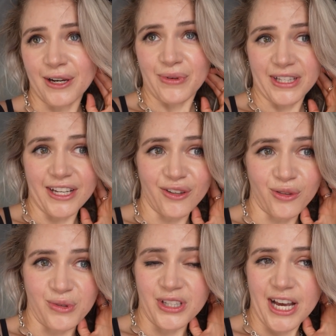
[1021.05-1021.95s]
I went like
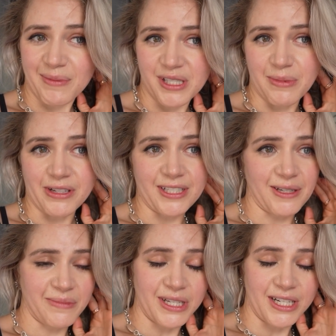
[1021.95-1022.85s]
3 laps smelling
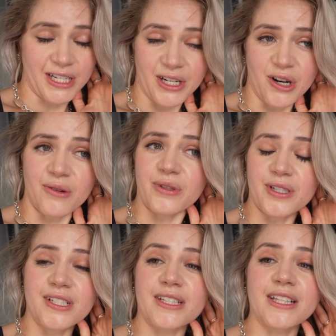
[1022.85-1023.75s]
something, and it got
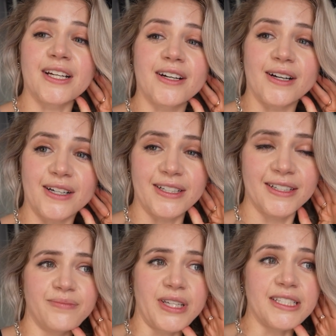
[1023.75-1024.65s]
worse, and thank God
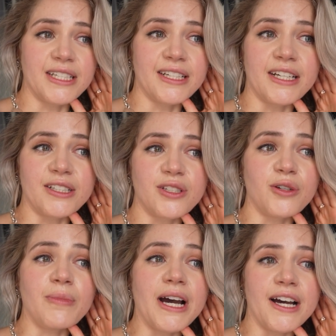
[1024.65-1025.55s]
it didn't get too
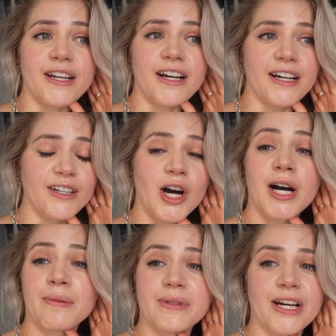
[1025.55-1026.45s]
bad. I
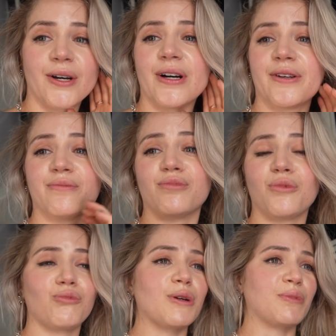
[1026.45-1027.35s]
hopped out, I
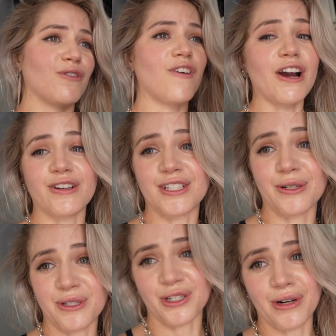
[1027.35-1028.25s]
threw the fire
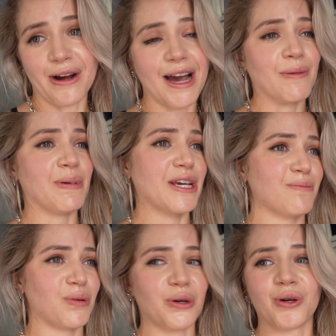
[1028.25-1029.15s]
extinguisher out, had pin
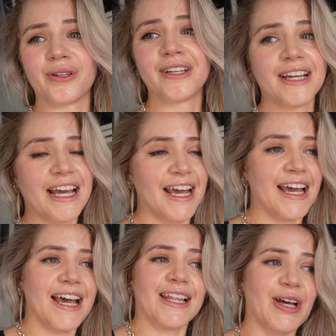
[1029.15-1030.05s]
pulled,
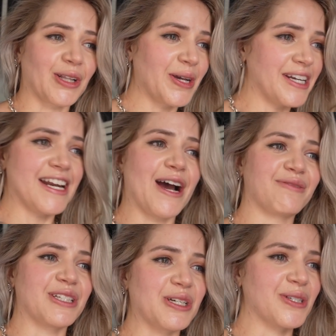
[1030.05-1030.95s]
and luckily I didn't have
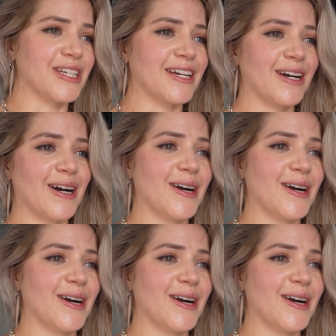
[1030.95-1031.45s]
to use it.